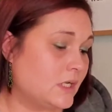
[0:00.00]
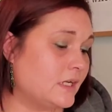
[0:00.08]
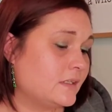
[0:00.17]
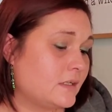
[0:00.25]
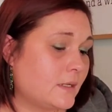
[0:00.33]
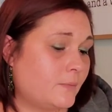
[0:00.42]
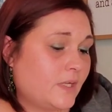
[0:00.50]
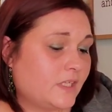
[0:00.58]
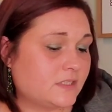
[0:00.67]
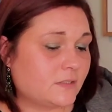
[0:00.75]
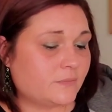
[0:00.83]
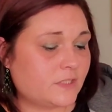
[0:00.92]
And then I
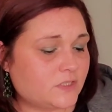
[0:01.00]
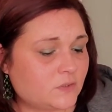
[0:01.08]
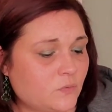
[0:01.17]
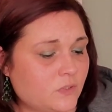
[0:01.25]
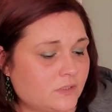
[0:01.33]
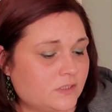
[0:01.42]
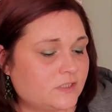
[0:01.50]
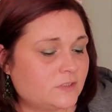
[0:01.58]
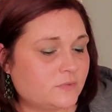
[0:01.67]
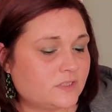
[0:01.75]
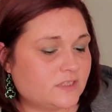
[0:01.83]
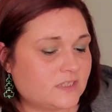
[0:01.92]
picked up this one. This
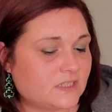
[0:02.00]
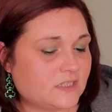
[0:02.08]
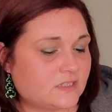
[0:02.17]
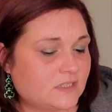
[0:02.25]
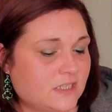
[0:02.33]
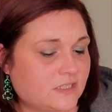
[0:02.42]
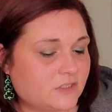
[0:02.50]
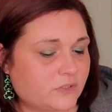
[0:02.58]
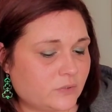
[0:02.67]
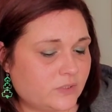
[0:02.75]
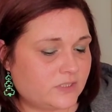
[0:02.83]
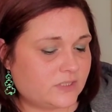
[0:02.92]
one says it has
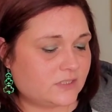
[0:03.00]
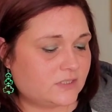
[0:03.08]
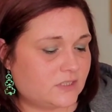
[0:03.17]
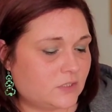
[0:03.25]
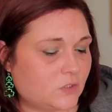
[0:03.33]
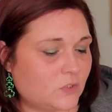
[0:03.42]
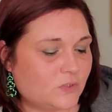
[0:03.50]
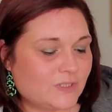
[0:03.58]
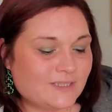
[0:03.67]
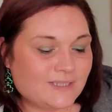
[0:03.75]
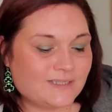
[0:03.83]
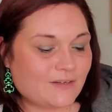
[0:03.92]
36 stickers, and
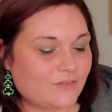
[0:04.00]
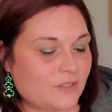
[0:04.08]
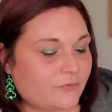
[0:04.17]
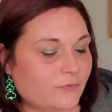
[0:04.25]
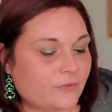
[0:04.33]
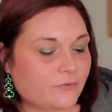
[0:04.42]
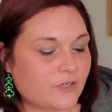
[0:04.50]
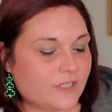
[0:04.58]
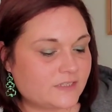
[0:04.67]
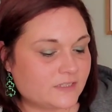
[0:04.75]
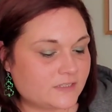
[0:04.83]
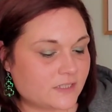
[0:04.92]
these have different
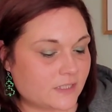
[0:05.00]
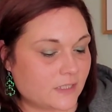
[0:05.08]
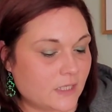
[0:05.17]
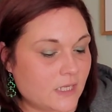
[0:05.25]
phrases like